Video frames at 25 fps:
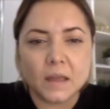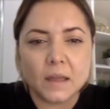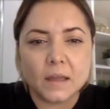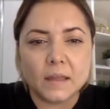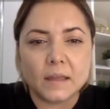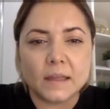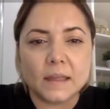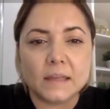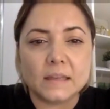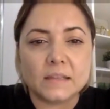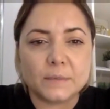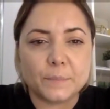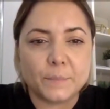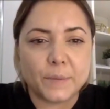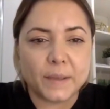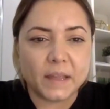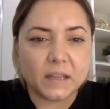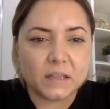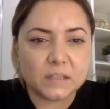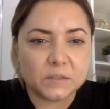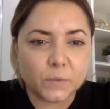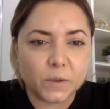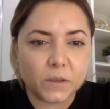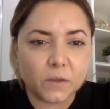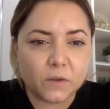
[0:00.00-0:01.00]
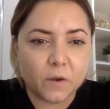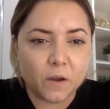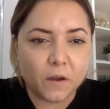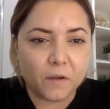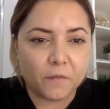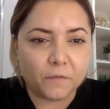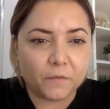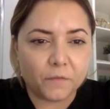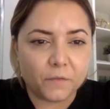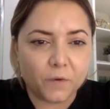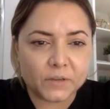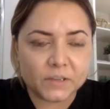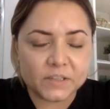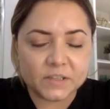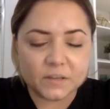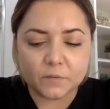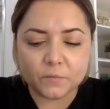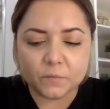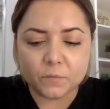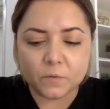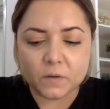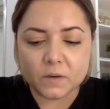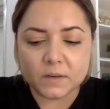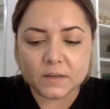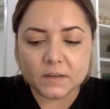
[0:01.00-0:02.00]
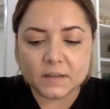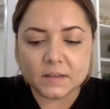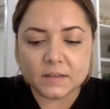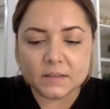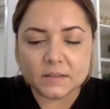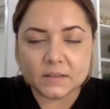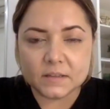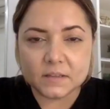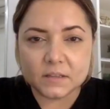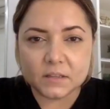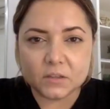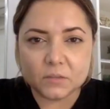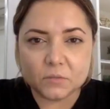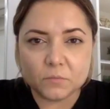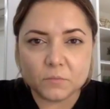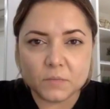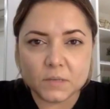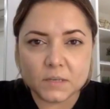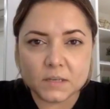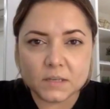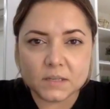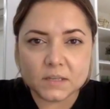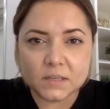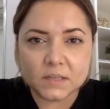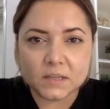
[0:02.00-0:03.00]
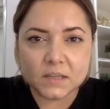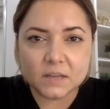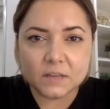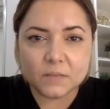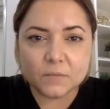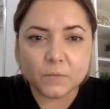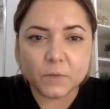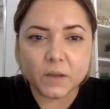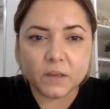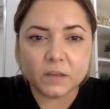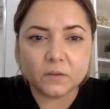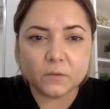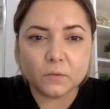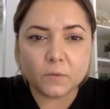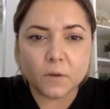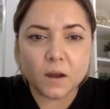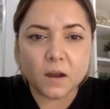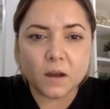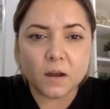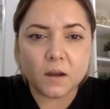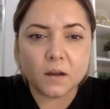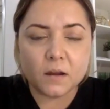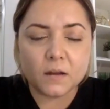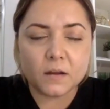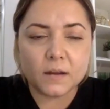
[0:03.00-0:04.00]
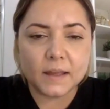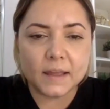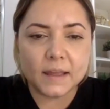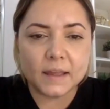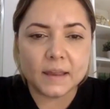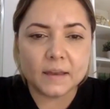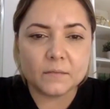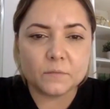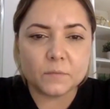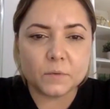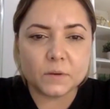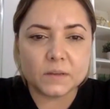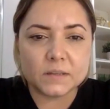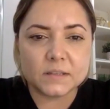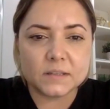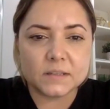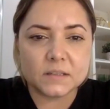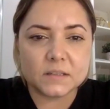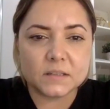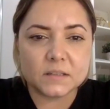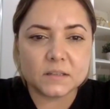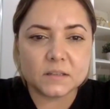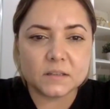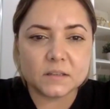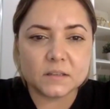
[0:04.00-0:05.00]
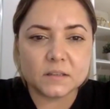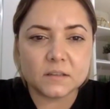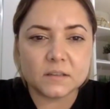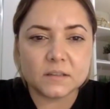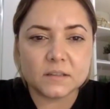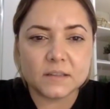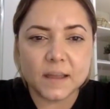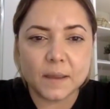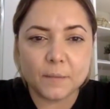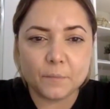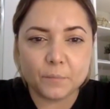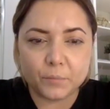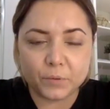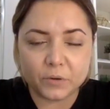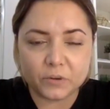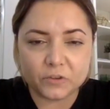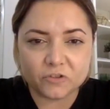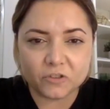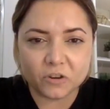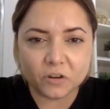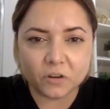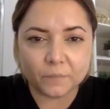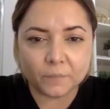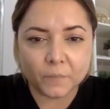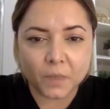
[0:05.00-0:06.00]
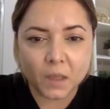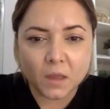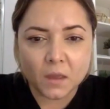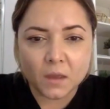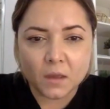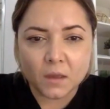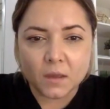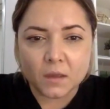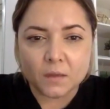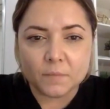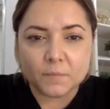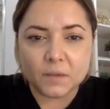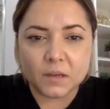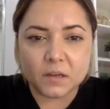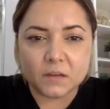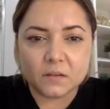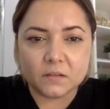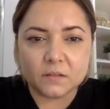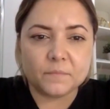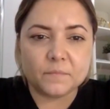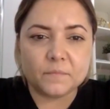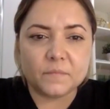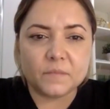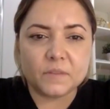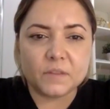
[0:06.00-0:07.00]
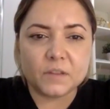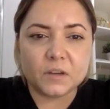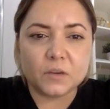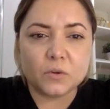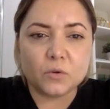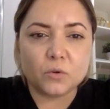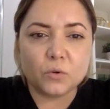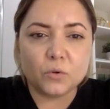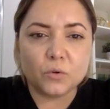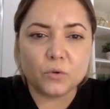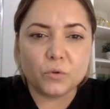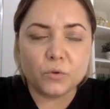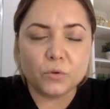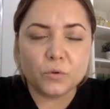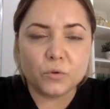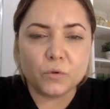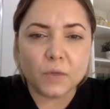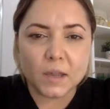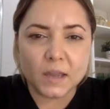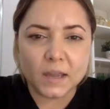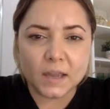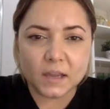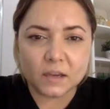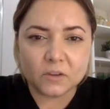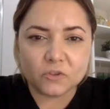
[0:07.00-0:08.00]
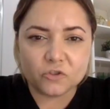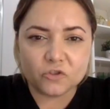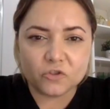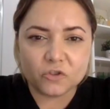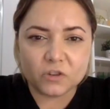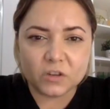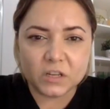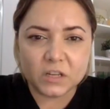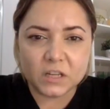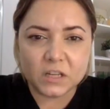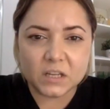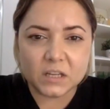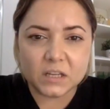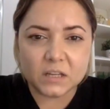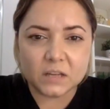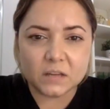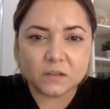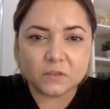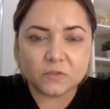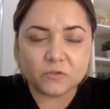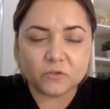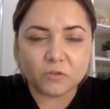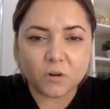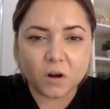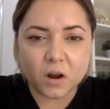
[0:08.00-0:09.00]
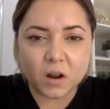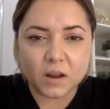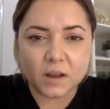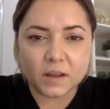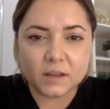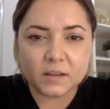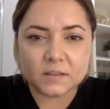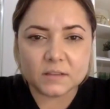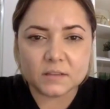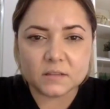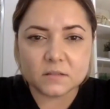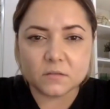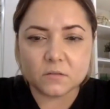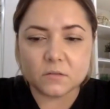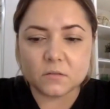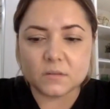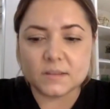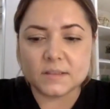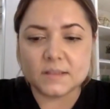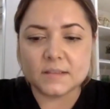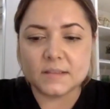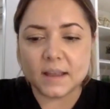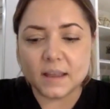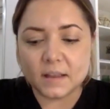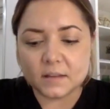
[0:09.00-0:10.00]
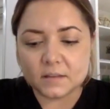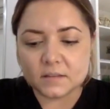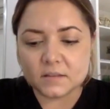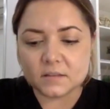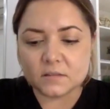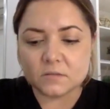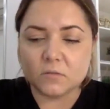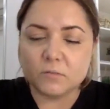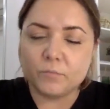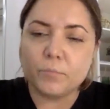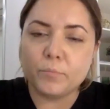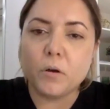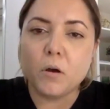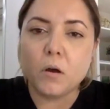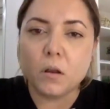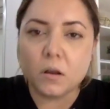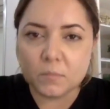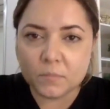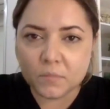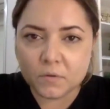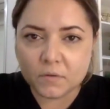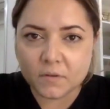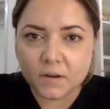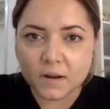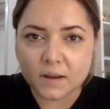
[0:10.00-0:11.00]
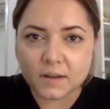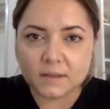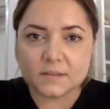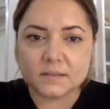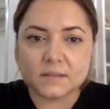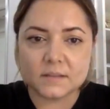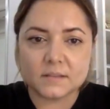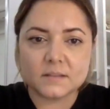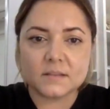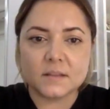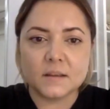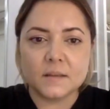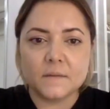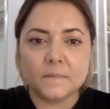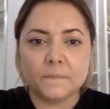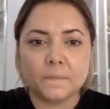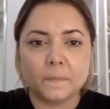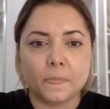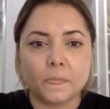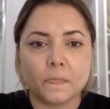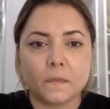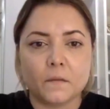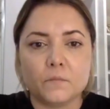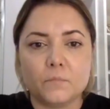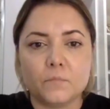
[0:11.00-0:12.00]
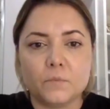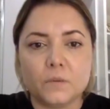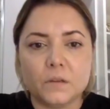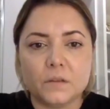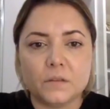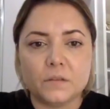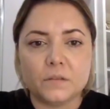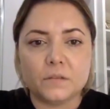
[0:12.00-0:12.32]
It depends where you are from. What is the humidity where you are and what is the temperature? Because the glue actually dries or sets or polymerizes with